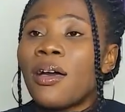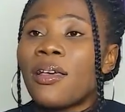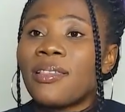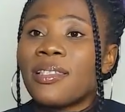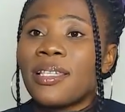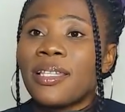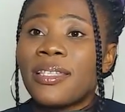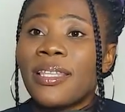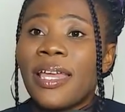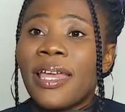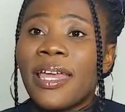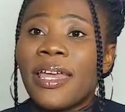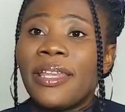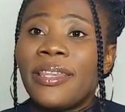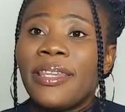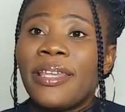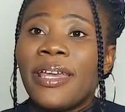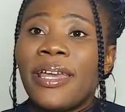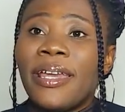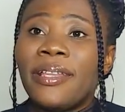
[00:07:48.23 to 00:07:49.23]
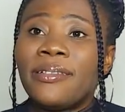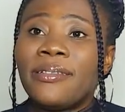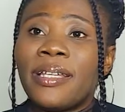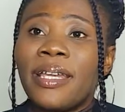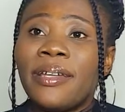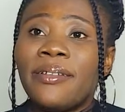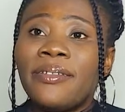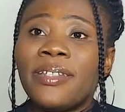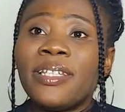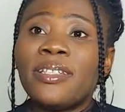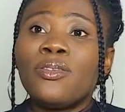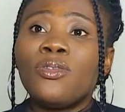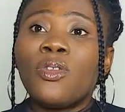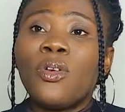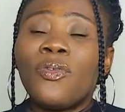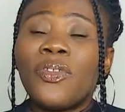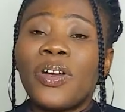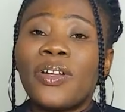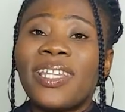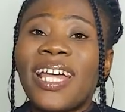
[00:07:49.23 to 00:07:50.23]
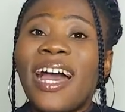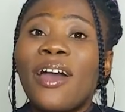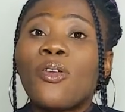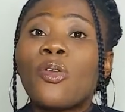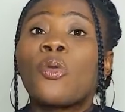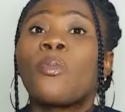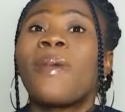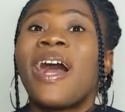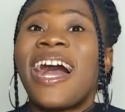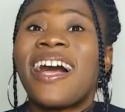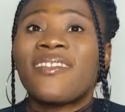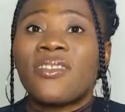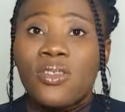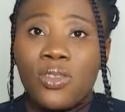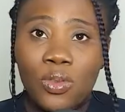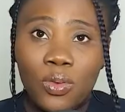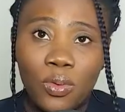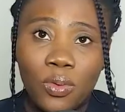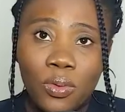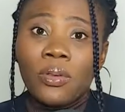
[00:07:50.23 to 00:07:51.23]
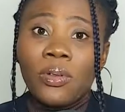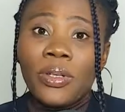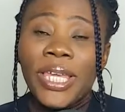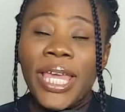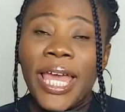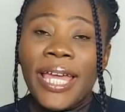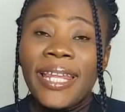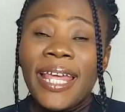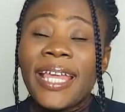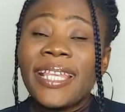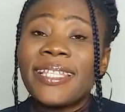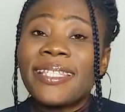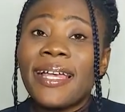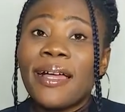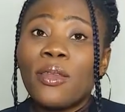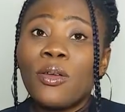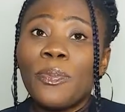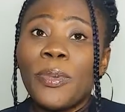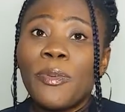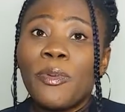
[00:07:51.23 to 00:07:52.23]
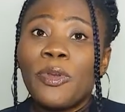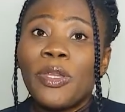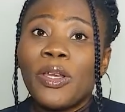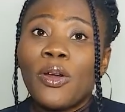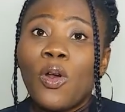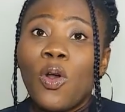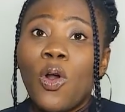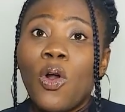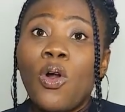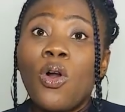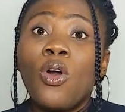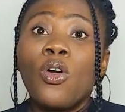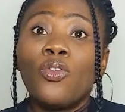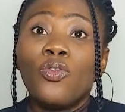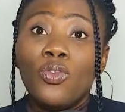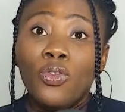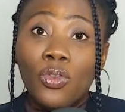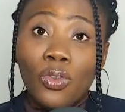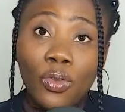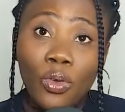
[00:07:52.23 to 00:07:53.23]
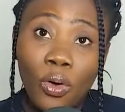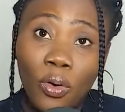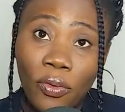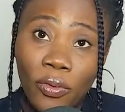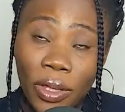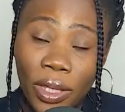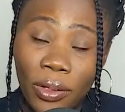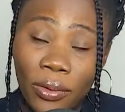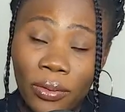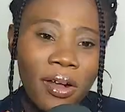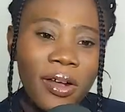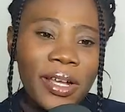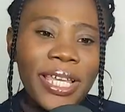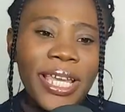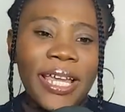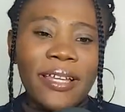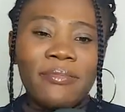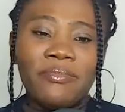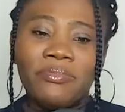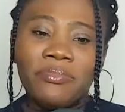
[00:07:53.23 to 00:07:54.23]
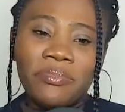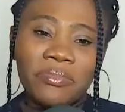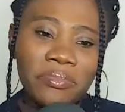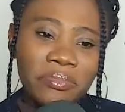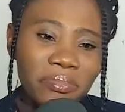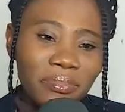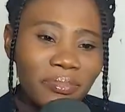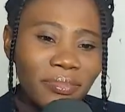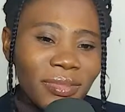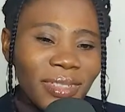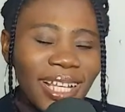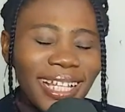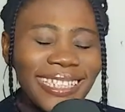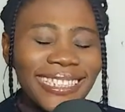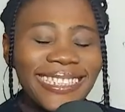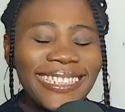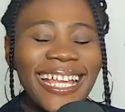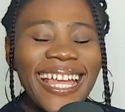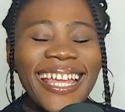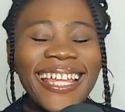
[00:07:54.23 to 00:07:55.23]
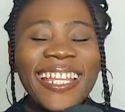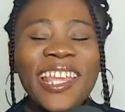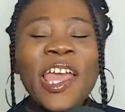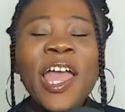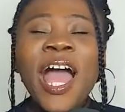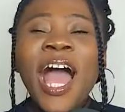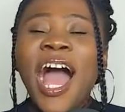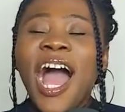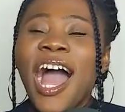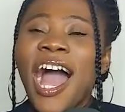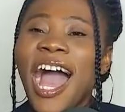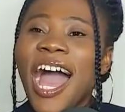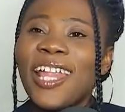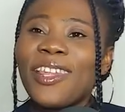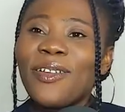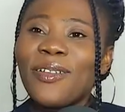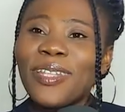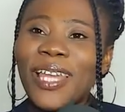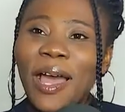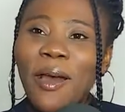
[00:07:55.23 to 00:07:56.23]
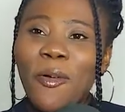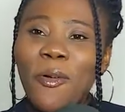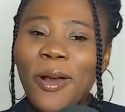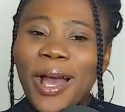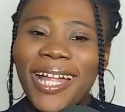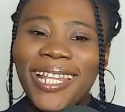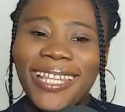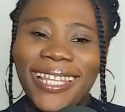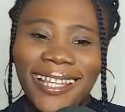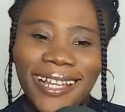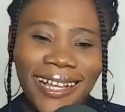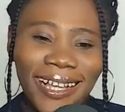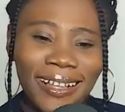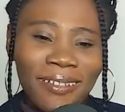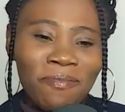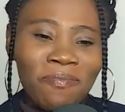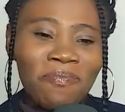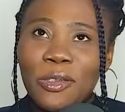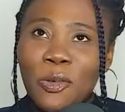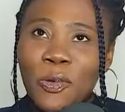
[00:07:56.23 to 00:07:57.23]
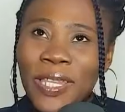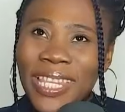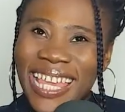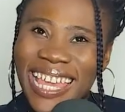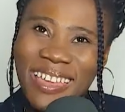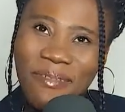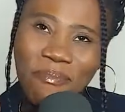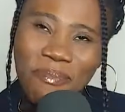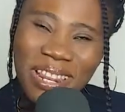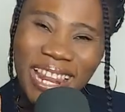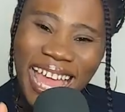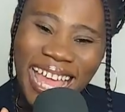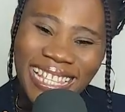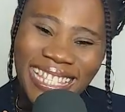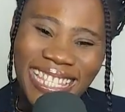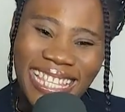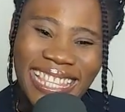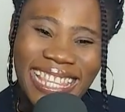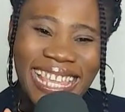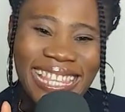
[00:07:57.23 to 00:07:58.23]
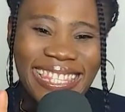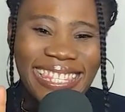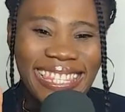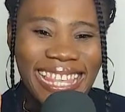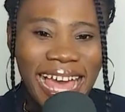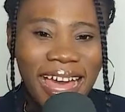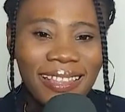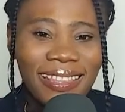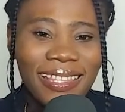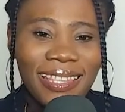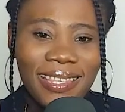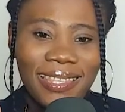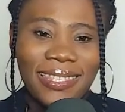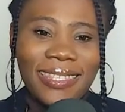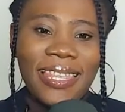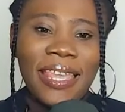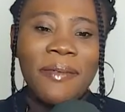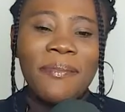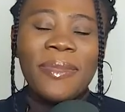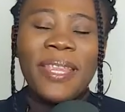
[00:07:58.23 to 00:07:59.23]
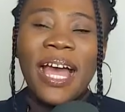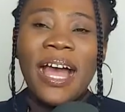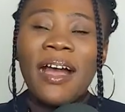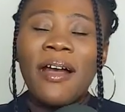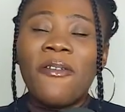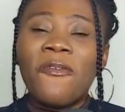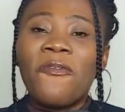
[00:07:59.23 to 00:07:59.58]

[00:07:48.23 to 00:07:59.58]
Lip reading: say they read novel now, romanzo. Okay, now Italo people they call novel. Okay. Then another one now where they be like say they sound the same now.